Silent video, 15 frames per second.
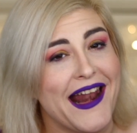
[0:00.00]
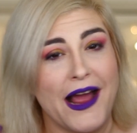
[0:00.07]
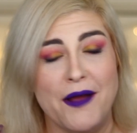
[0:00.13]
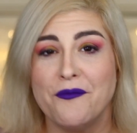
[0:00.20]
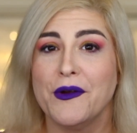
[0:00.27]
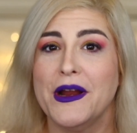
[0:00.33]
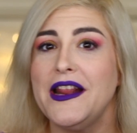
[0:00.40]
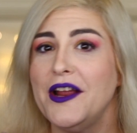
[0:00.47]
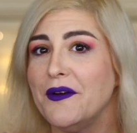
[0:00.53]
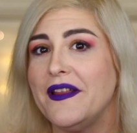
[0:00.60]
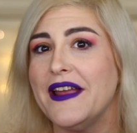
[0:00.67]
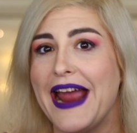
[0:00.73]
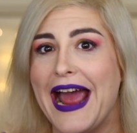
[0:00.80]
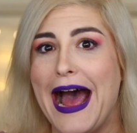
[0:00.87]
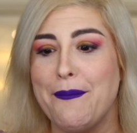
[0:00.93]
I'm really,
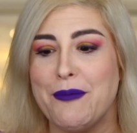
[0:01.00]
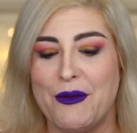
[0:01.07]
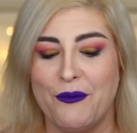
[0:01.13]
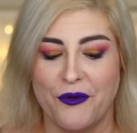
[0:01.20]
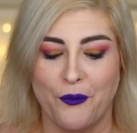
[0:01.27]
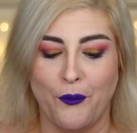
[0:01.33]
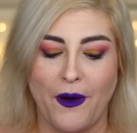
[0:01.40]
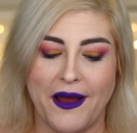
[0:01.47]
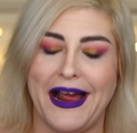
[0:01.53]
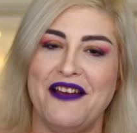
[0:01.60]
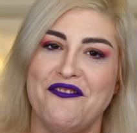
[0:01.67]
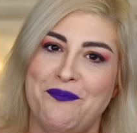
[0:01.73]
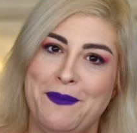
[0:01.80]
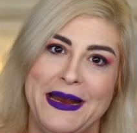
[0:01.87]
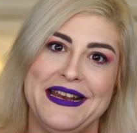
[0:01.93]
really happy with what
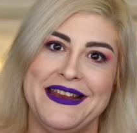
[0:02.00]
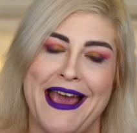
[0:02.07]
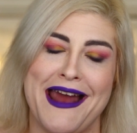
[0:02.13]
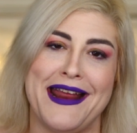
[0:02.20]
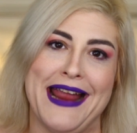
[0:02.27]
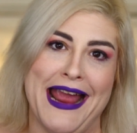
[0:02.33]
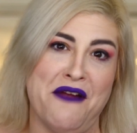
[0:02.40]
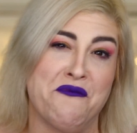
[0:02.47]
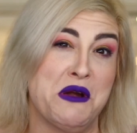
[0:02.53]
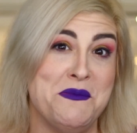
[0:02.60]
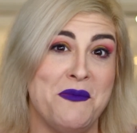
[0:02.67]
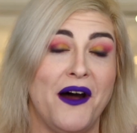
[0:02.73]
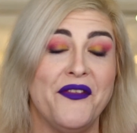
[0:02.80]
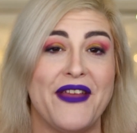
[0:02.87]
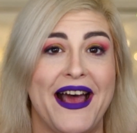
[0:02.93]
I've been getting every
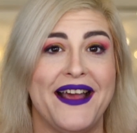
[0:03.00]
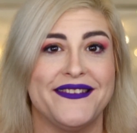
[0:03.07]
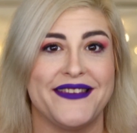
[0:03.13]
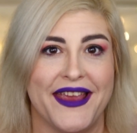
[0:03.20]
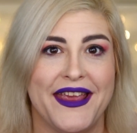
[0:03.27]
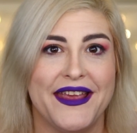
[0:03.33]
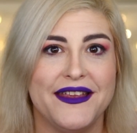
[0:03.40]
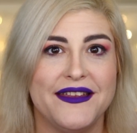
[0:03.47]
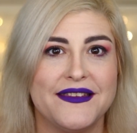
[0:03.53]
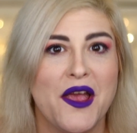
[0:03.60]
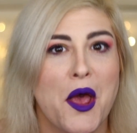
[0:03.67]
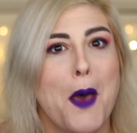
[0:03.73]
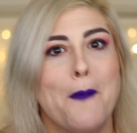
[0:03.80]
month as is,